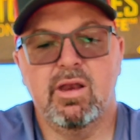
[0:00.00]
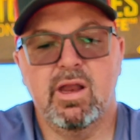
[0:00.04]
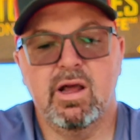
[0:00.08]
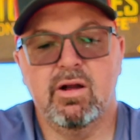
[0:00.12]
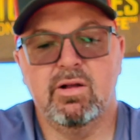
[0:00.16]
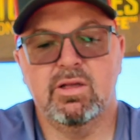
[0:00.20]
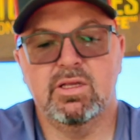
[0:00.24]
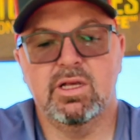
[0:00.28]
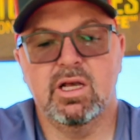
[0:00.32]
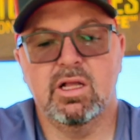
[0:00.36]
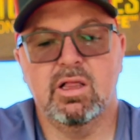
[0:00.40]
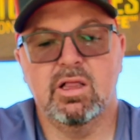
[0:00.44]

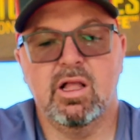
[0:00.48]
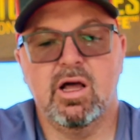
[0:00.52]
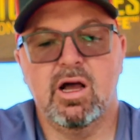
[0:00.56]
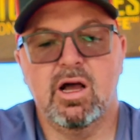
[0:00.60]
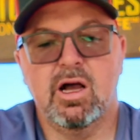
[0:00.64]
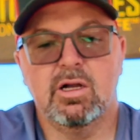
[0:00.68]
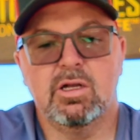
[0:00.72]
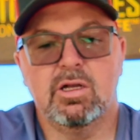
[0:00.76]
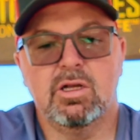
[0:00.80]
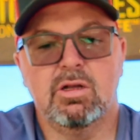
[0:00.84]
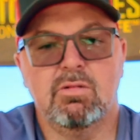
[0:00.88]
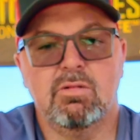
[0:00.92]
Now it's
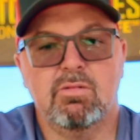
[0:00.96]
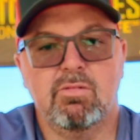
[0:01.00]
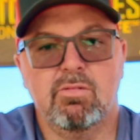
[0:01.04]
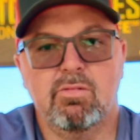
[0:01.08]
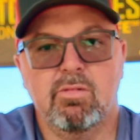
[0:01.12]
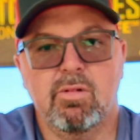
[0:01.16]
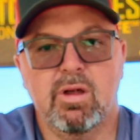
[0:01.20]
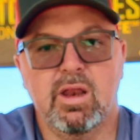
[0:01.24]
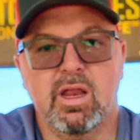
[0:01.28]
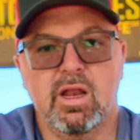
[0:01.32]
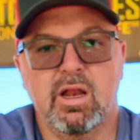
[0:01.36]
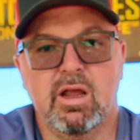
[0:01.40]
unlocked,
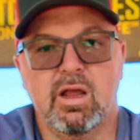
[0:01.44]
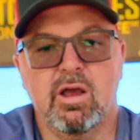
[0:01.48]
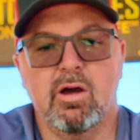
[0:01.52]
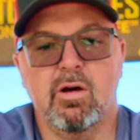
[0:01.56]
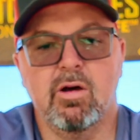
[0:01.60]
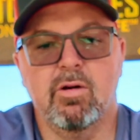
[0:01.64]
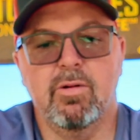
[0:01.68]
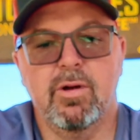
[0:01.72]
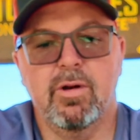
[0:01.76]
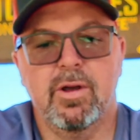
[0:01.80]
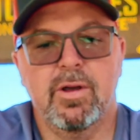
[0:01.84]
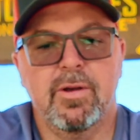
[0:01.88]
ready to
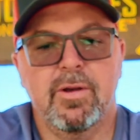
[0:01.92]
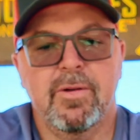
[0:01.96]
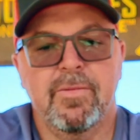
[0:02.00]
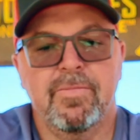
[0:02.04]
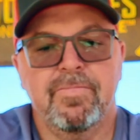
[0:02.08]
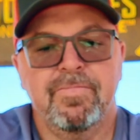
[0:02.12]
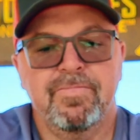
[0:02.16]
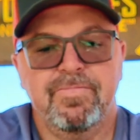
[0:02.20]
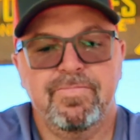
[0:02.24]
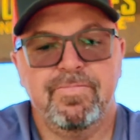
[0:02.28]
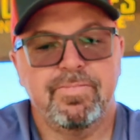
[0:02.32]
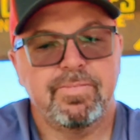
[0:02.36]
go.
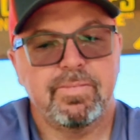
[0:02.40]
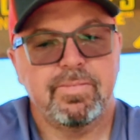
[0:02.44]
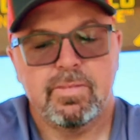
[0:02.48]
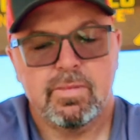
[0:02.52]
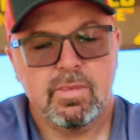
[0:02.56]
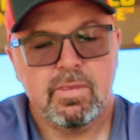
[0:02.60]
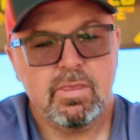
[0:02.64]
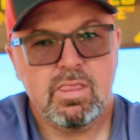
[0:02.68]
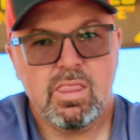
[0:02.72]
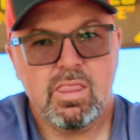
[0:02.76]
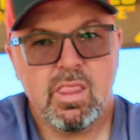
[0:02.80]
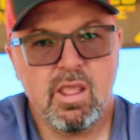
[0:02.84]

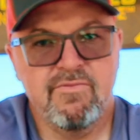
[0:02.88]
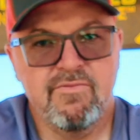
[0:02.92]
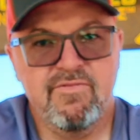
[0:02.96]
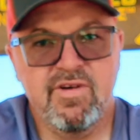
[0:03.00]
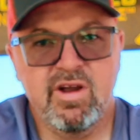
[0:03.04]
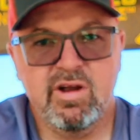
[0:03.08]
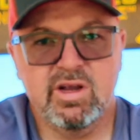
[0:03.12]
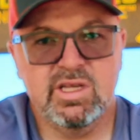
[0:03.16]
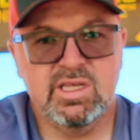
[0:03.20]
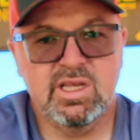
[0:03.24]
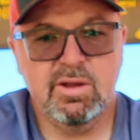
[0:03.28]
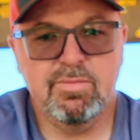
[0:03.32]

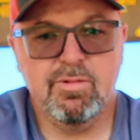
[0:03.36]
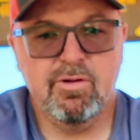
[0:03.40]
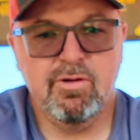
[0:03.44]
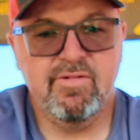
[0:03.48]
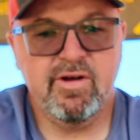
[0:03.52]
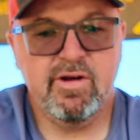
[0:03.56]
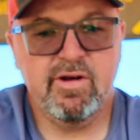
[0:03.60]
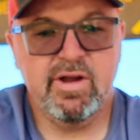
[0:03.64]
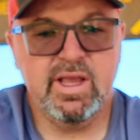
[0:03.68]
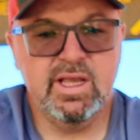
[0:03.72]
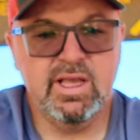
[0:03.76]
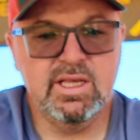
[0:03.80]
Very simple,
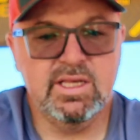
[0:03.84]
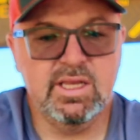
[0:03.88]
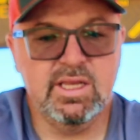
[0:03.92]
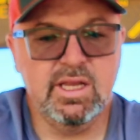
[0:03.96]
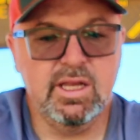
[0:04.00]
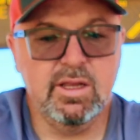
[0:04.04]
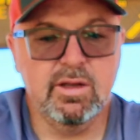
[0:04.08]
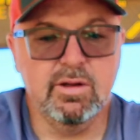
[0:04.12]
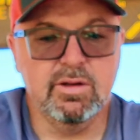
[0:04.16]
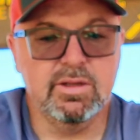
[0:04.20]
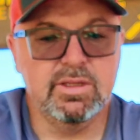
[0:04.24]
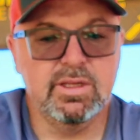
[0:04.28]
very easy
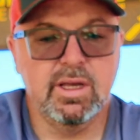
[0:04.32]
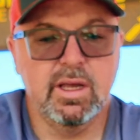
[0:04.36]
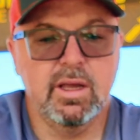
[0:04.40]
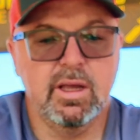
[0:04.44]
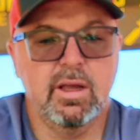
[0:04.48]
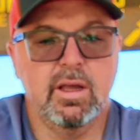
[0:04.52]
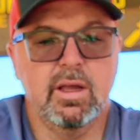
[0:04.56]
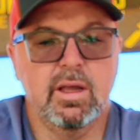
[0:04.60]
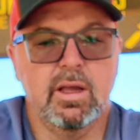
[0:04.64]
to use.